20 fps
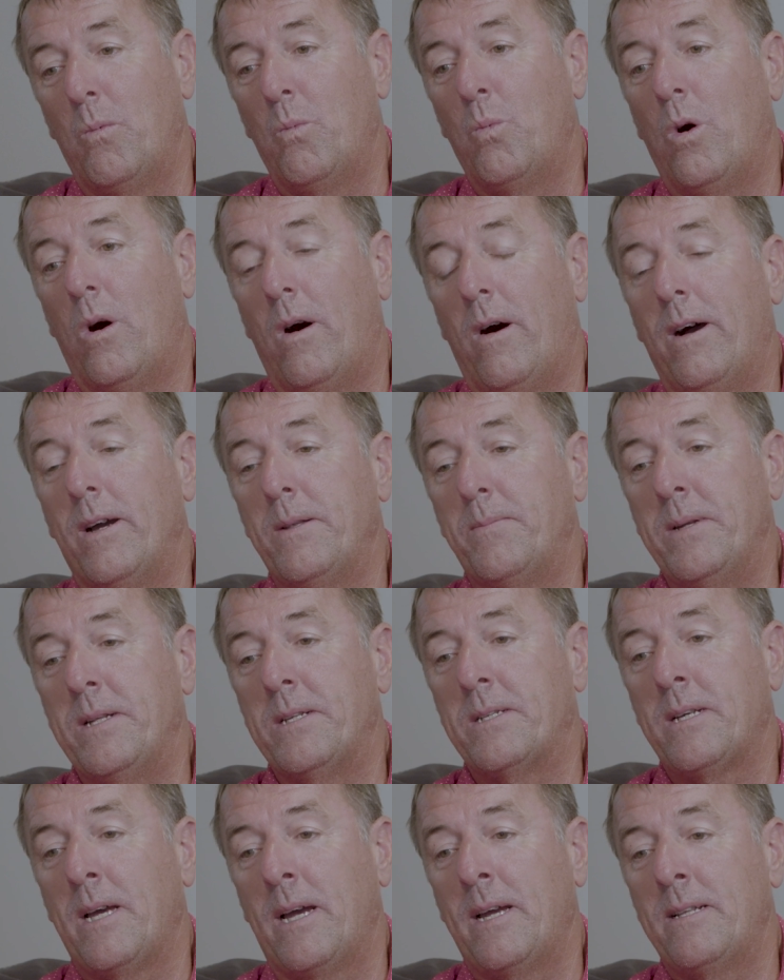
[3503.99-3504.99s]
what I'd
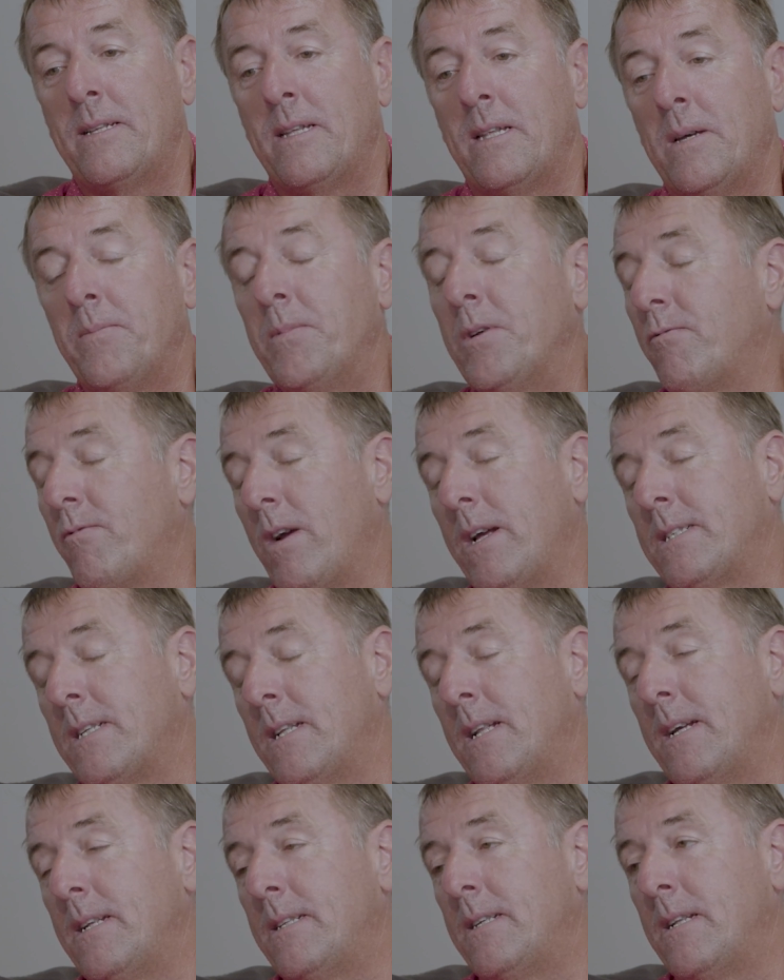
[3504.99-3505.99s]
been saying to them had
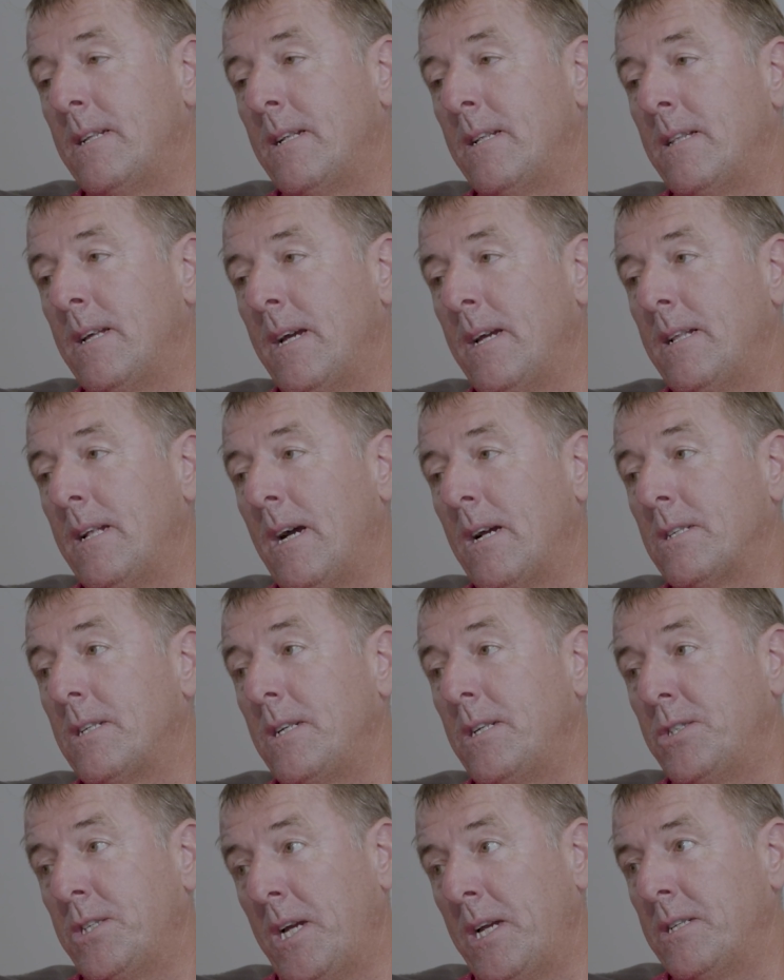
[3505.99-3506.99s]
resonated and they'd
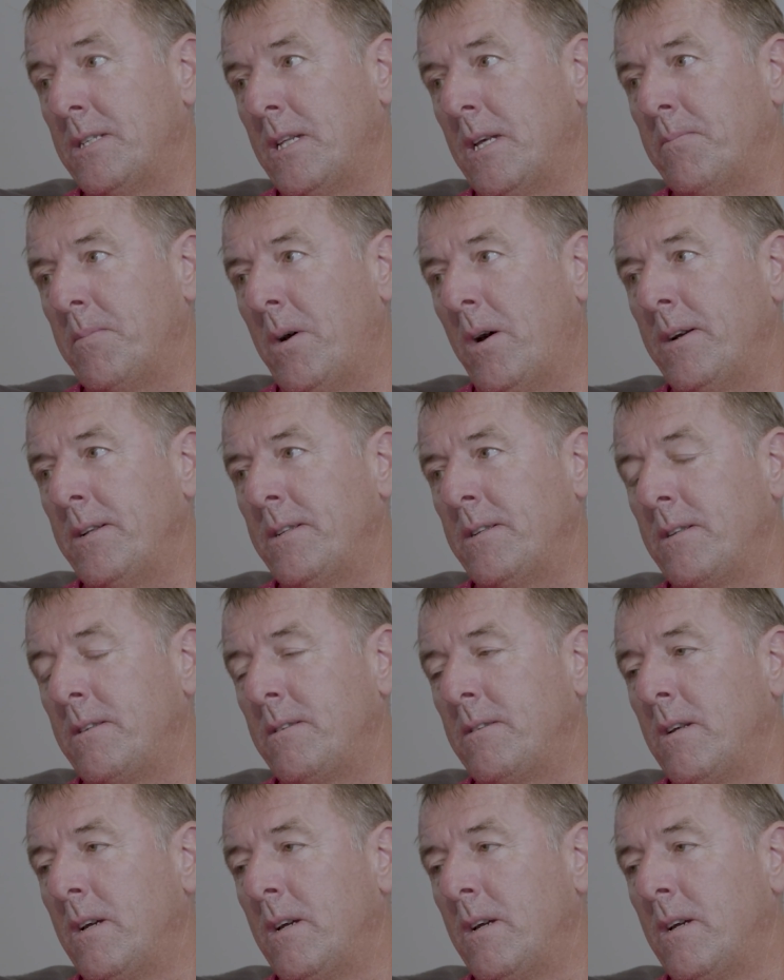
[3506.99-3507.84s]
actually changed their mind